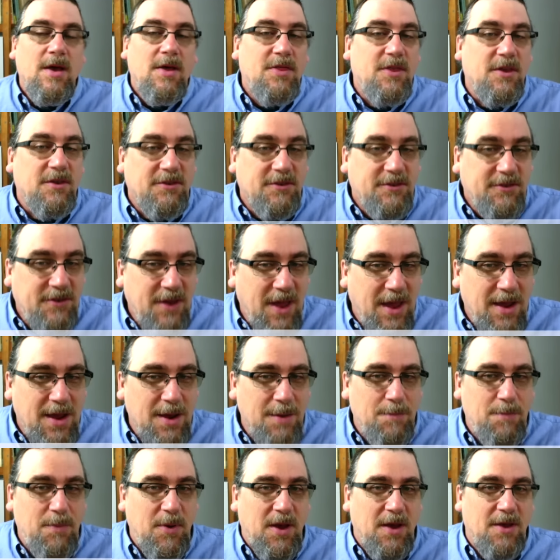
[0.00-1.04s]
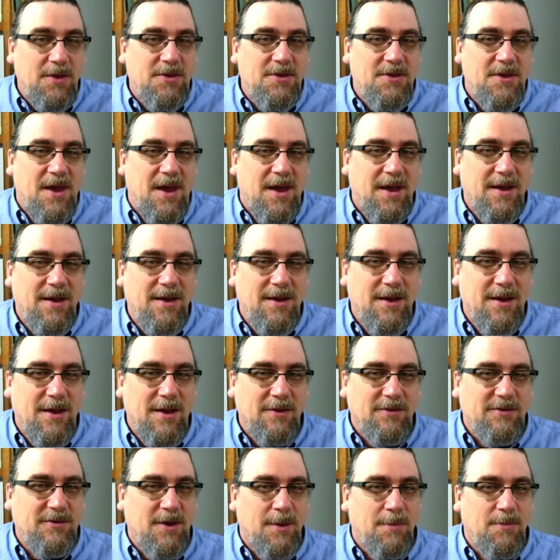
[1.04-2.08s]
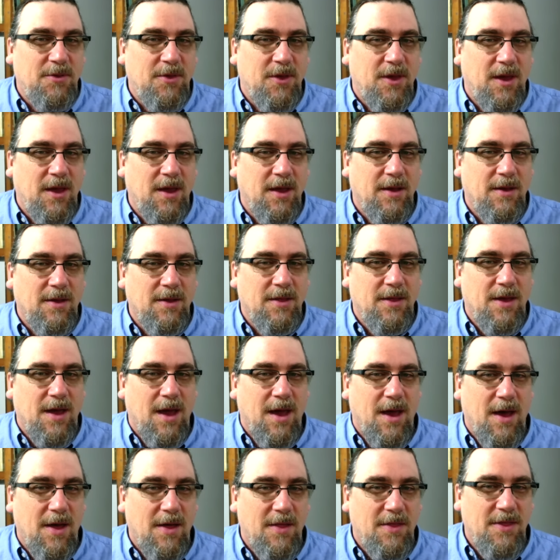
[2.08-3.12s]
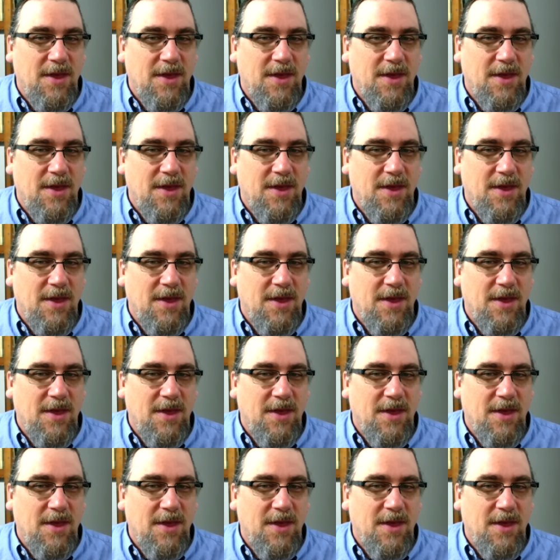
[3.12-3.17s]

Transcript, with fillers: The second big thing is something uh,